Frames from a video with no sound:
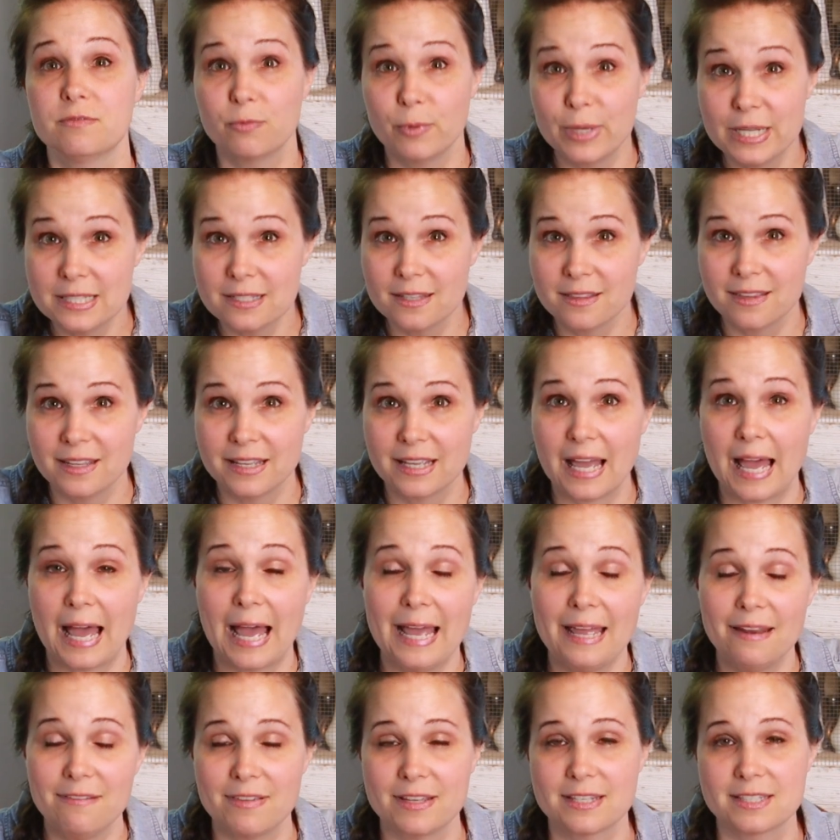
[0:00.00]
recent thing
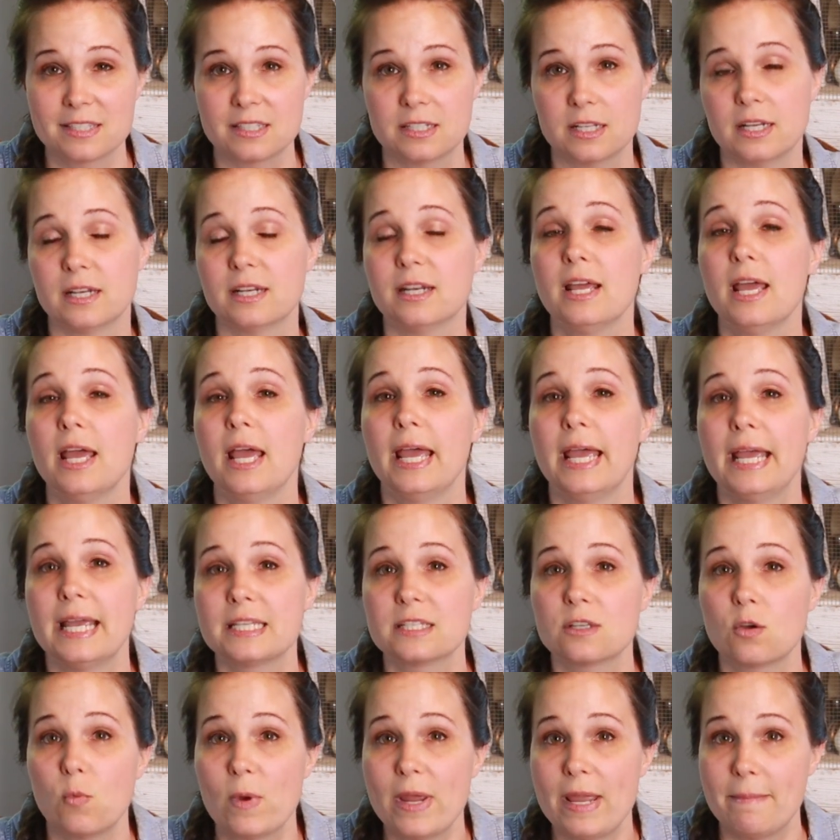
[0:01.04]
I invested in is
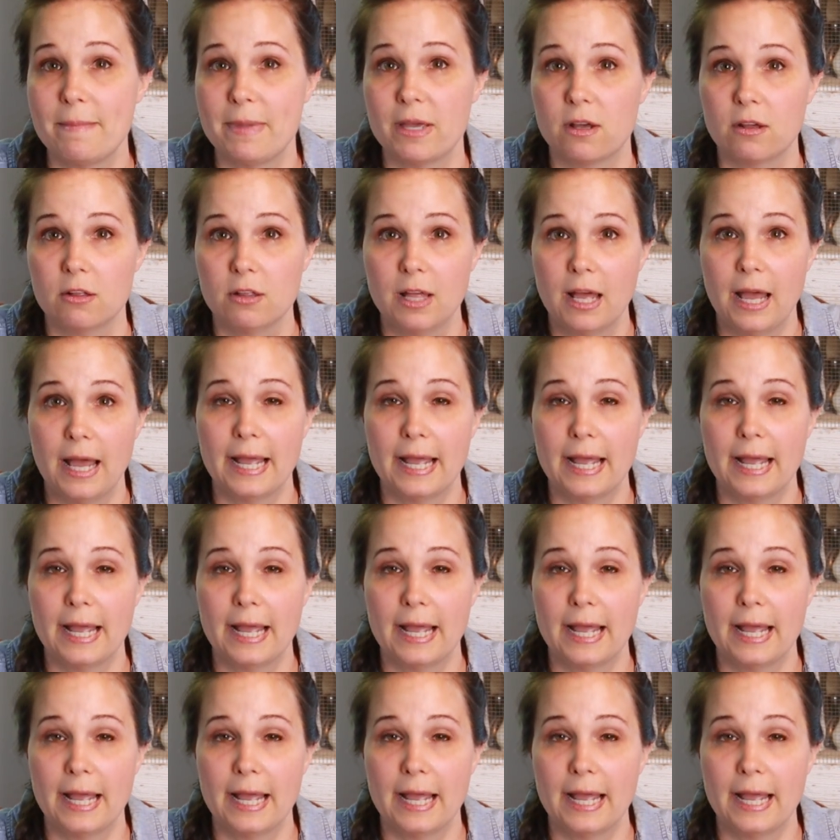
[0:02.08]
a wheat mill.